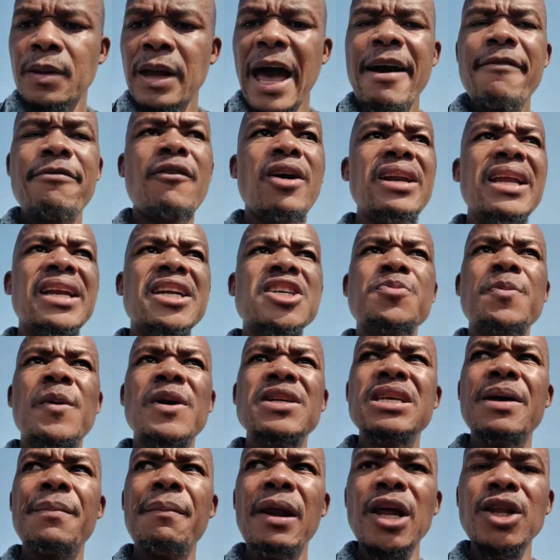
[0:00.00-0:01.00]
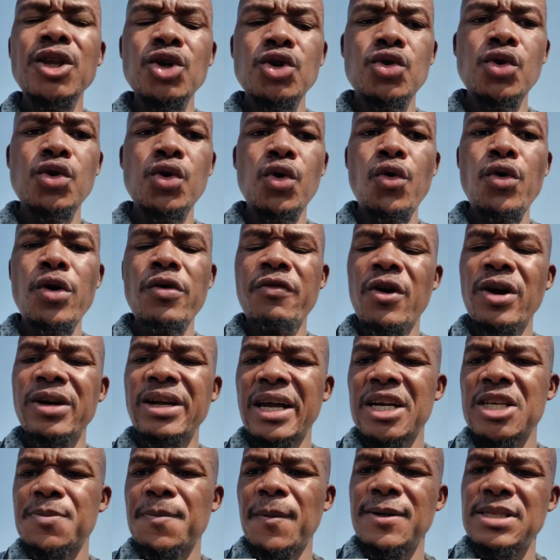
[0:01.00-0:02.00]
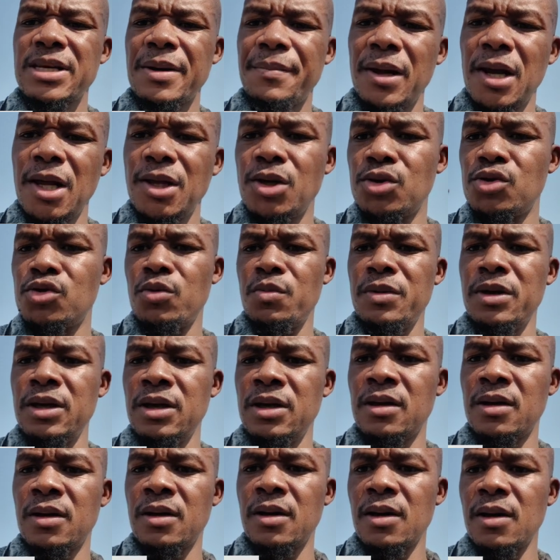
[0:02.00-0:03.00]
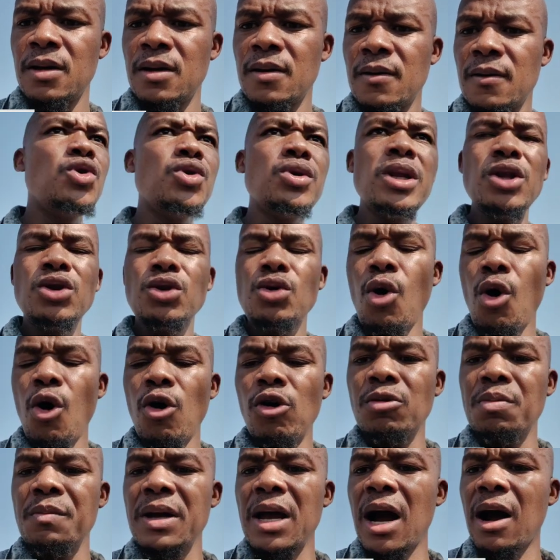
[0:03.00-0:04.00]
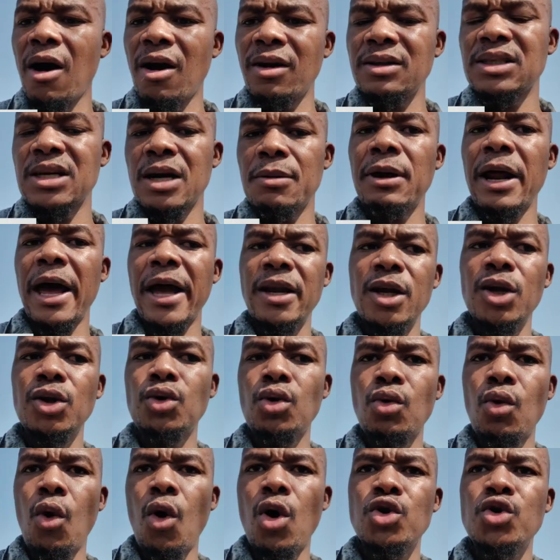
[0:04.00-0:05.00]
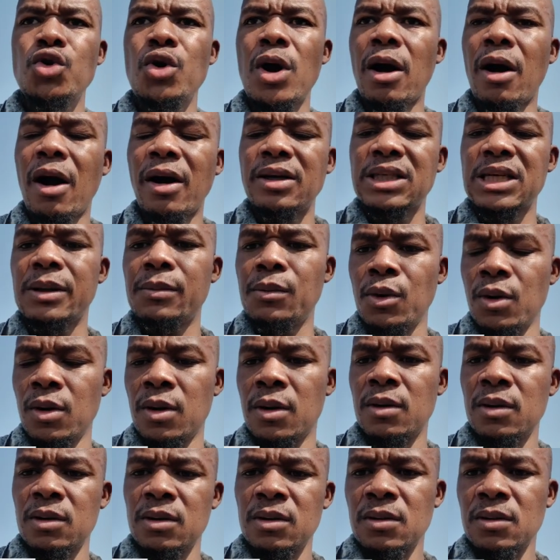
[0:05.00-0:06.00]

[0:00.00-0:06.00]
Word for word: I've got the responsibility to you, you've got the responsibility to me. You need to hold me accountable, I need to hold you accountable.